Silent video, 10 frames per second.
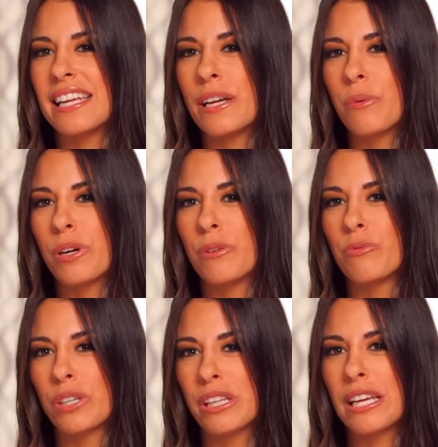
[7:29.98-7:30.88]
It would
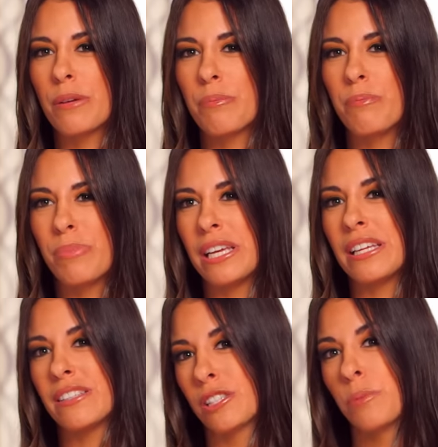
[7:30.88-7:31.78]
really
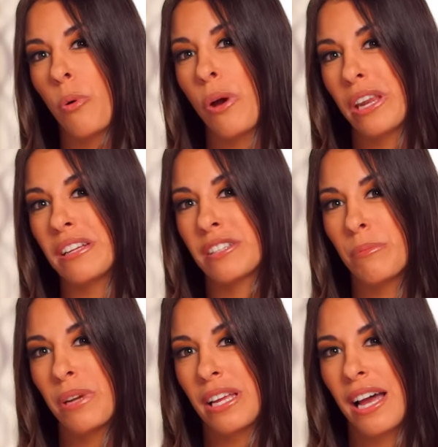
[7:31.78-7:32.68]
be disappointing to
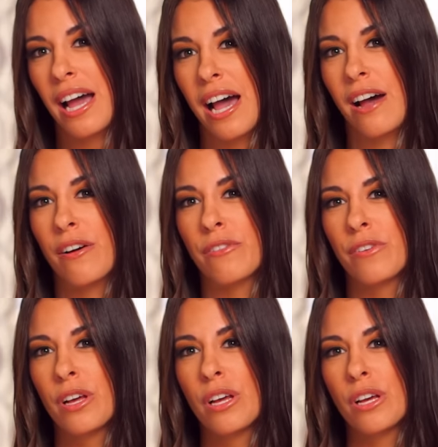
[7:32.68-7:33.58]
me to have
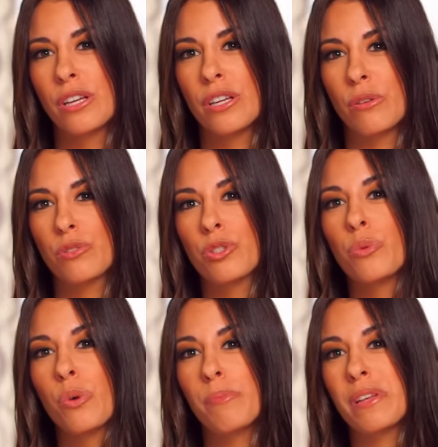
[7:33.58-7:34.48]
you know, two
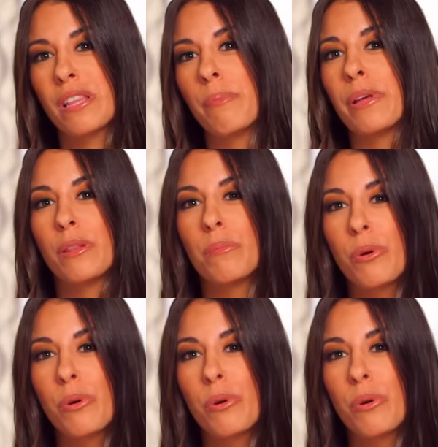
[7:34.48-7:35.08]
women that mean the